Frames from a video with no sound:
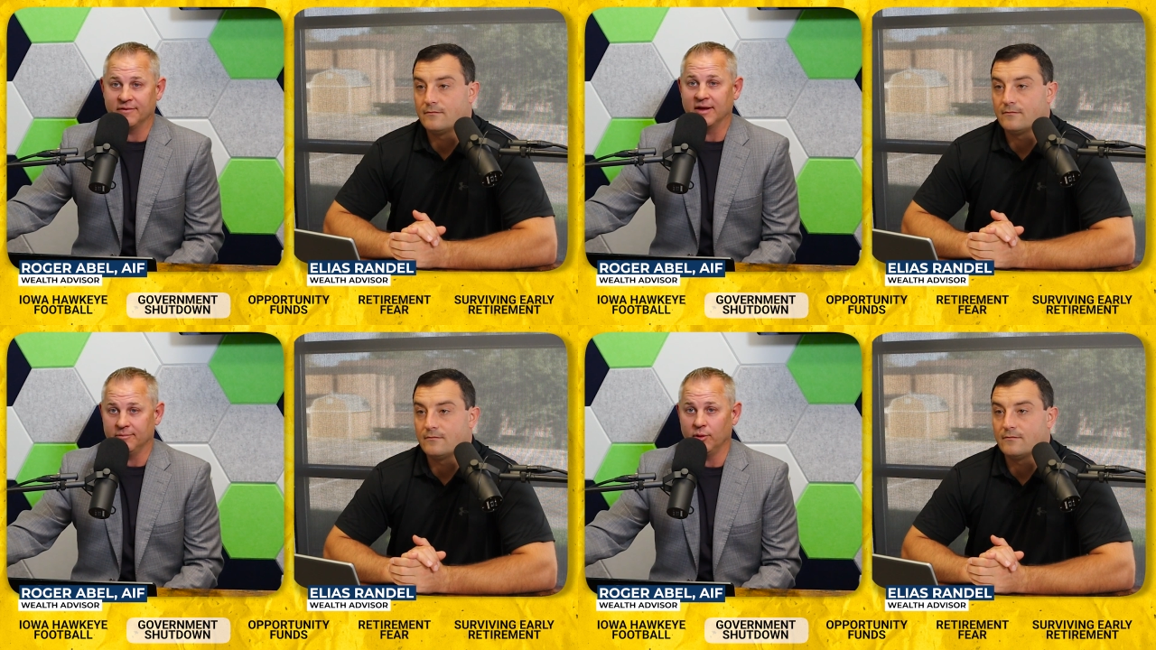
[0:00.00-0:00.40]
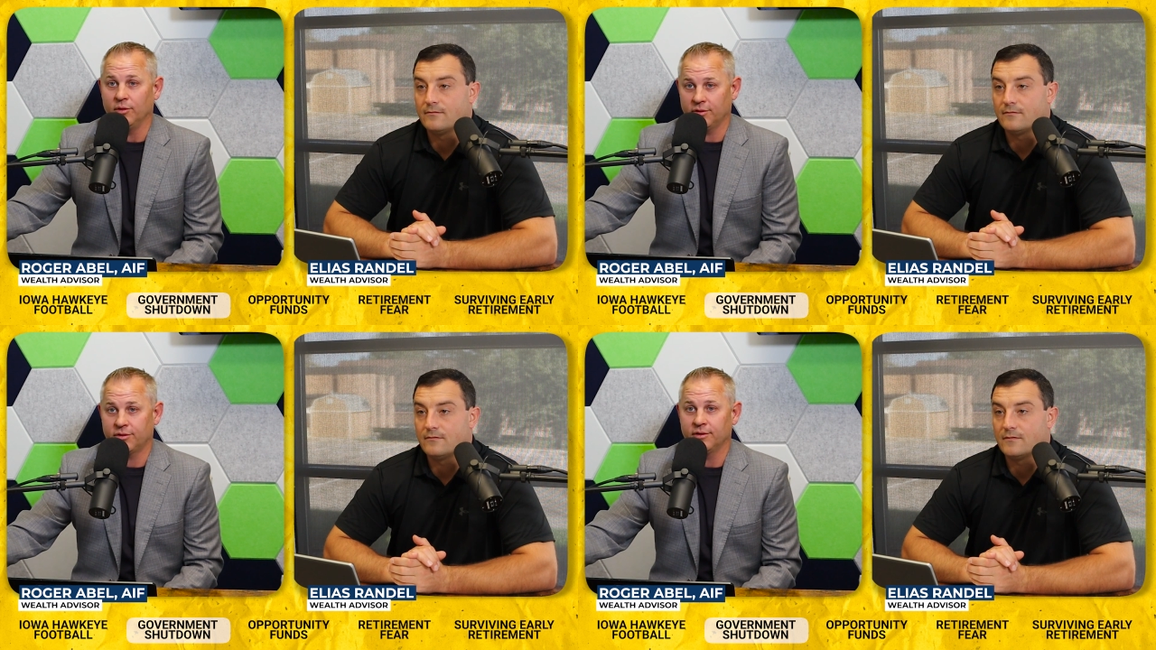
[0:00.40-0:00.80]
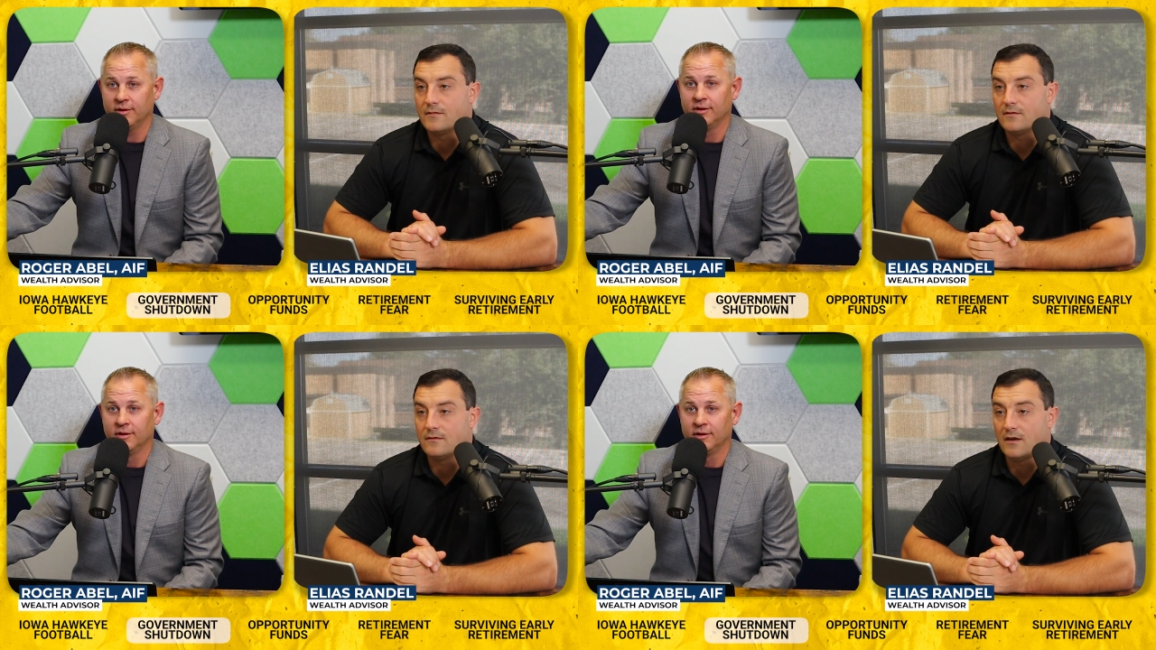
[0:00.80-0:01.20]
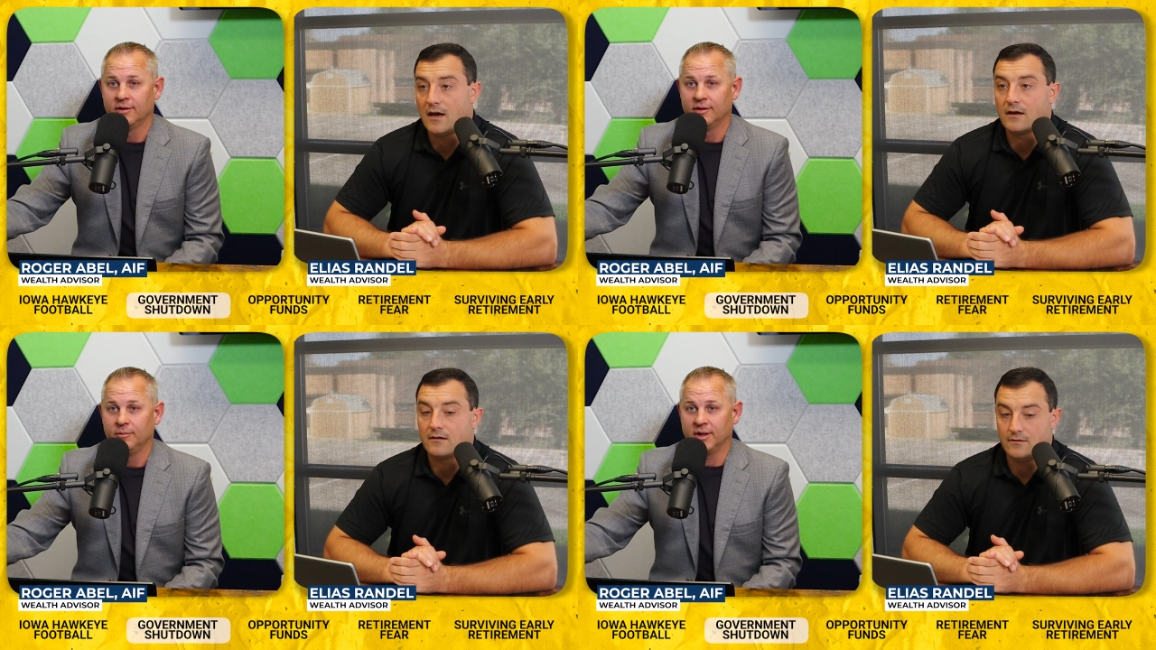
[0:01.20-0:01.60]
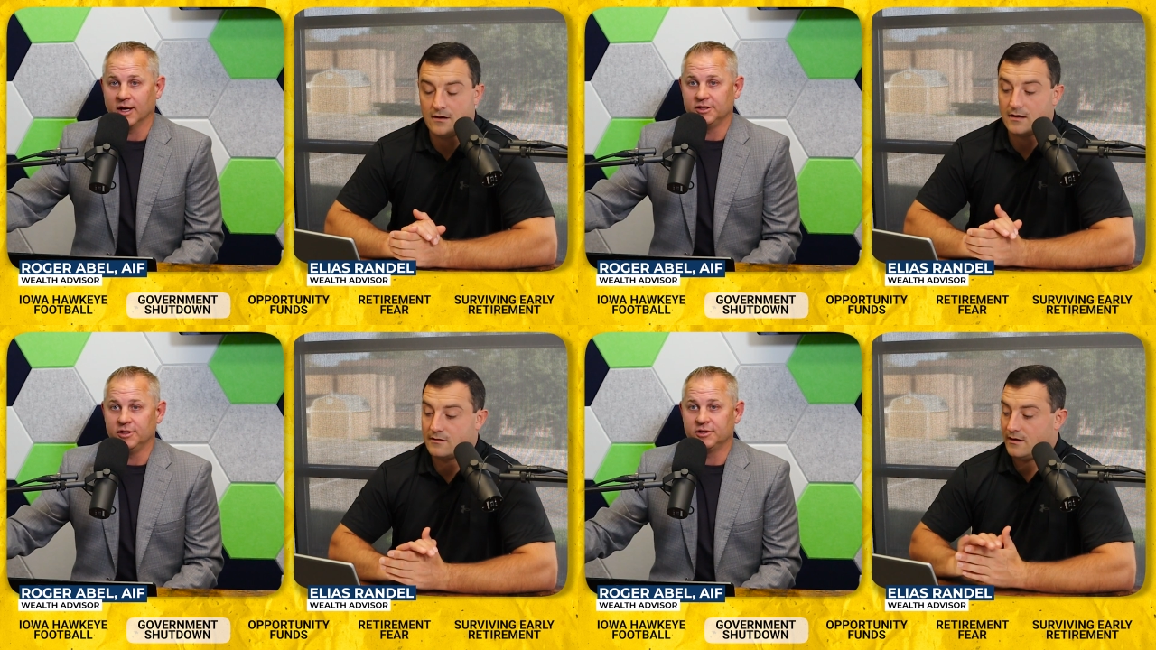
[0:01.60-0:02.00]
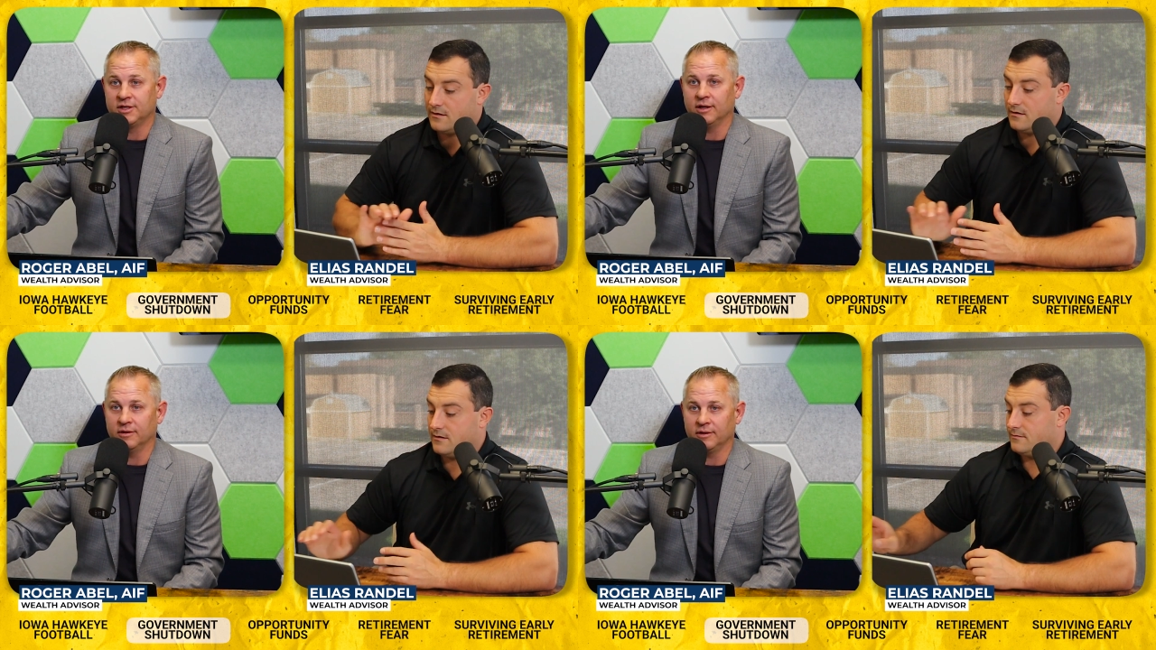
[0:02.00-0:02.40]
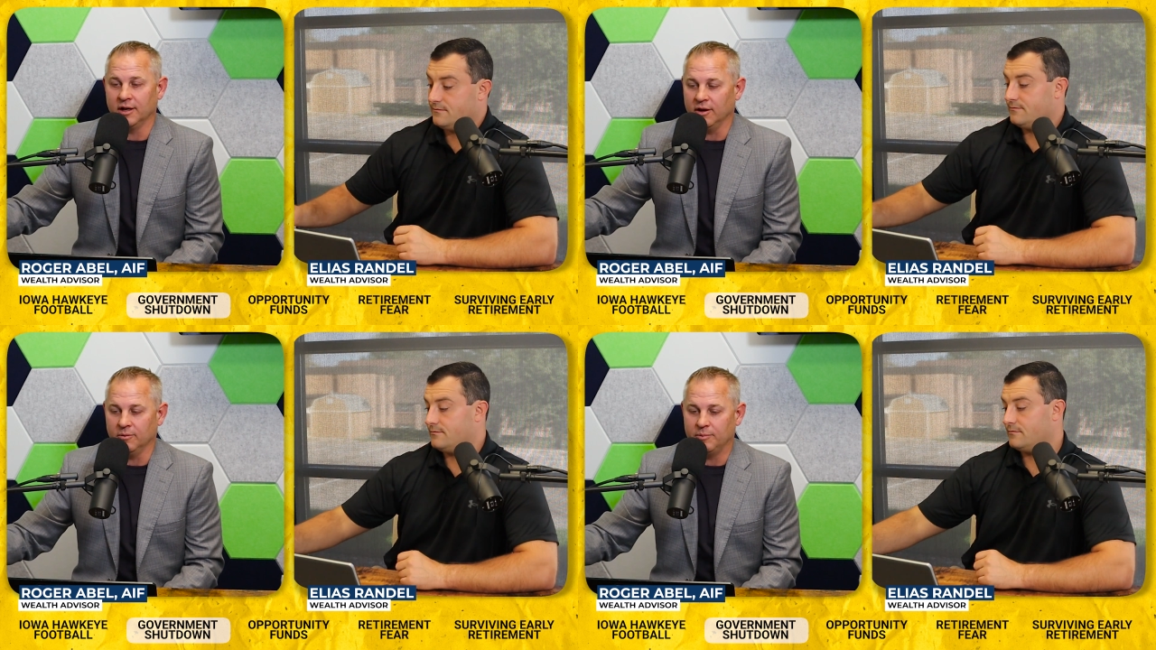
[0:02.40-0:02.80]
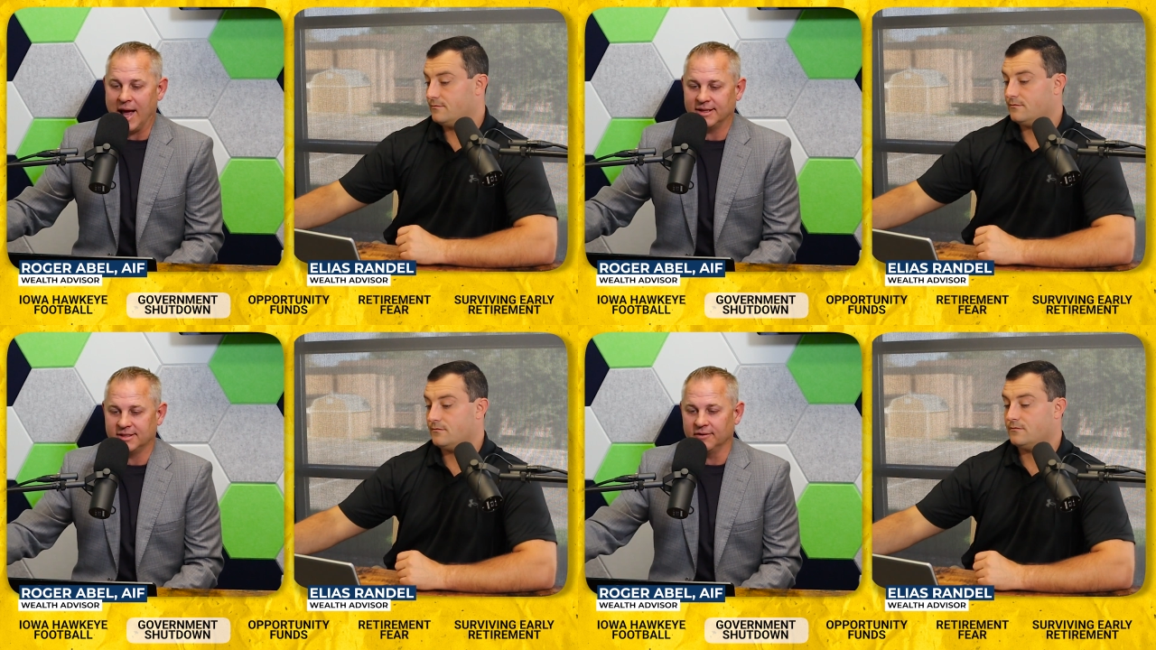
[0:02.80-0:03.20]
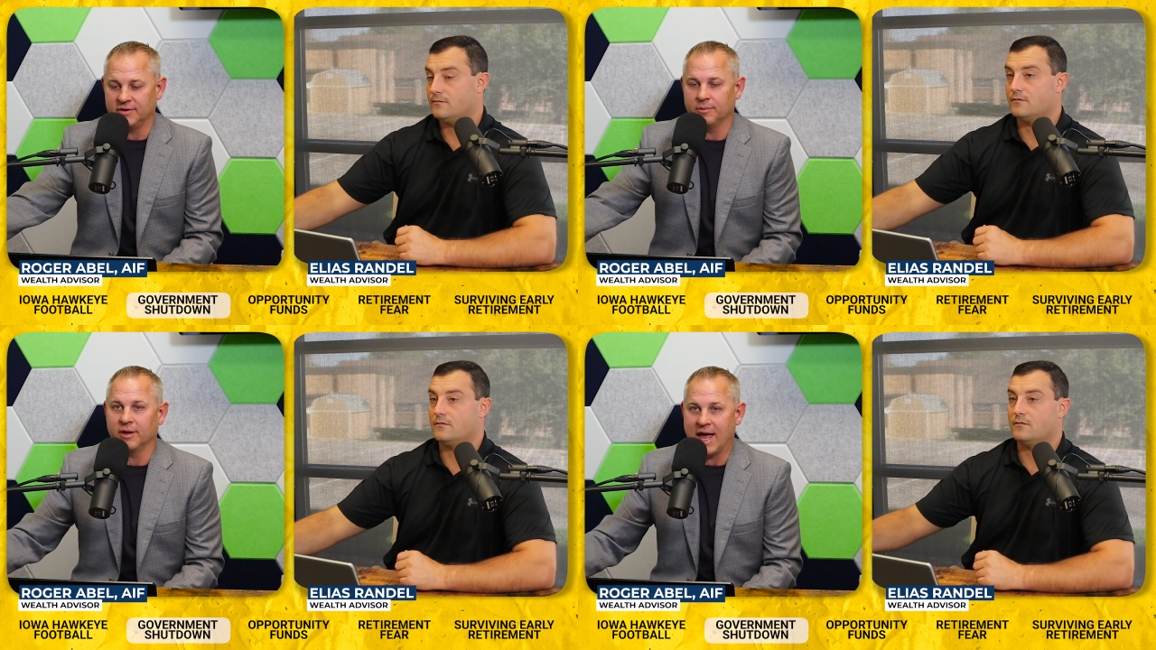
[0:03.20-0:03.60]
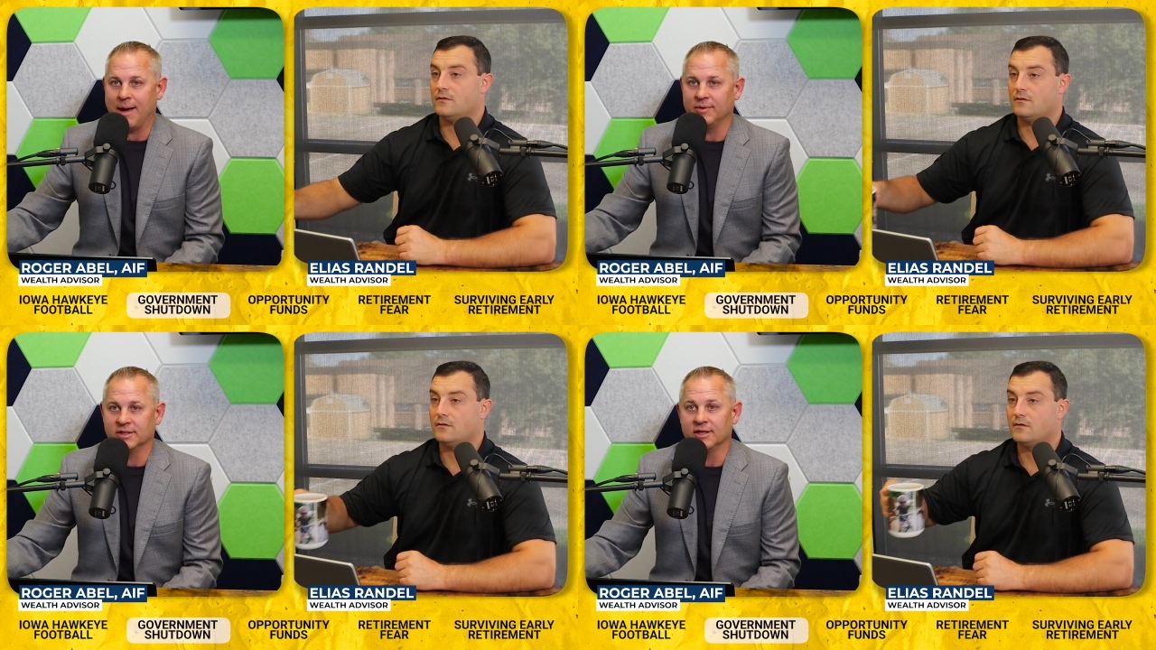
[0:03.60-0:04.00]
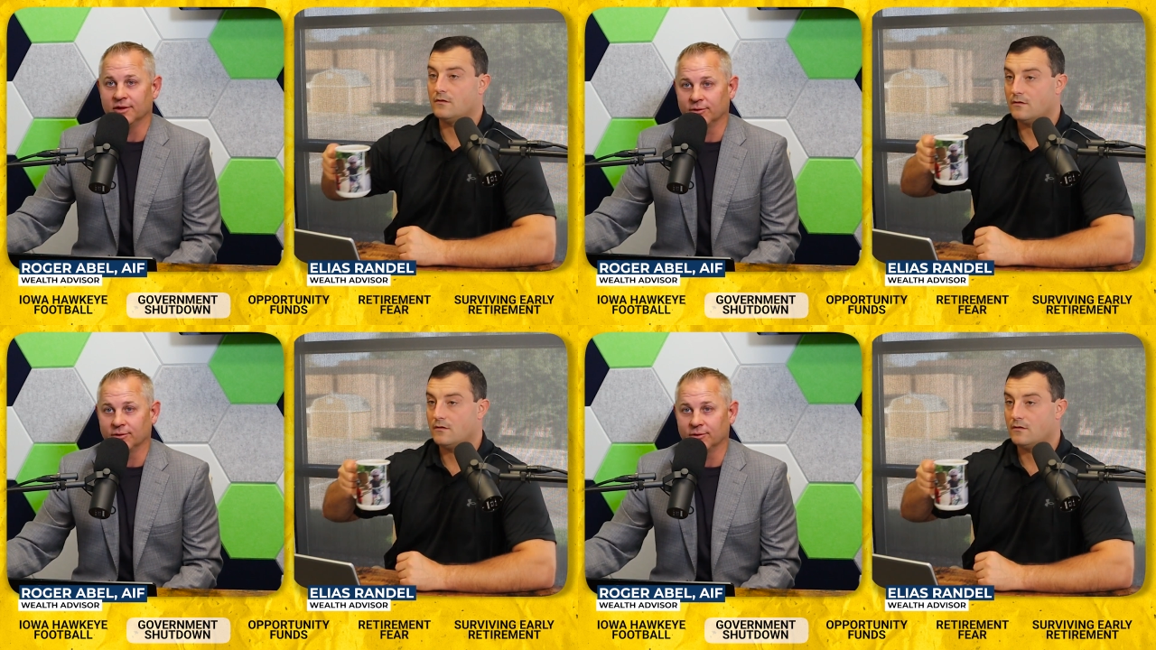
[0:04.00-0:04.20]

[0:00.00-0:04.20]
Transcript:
Speaker 1: You have to have both. Yeah, because correct. you still, you know, bad stuff typically happens in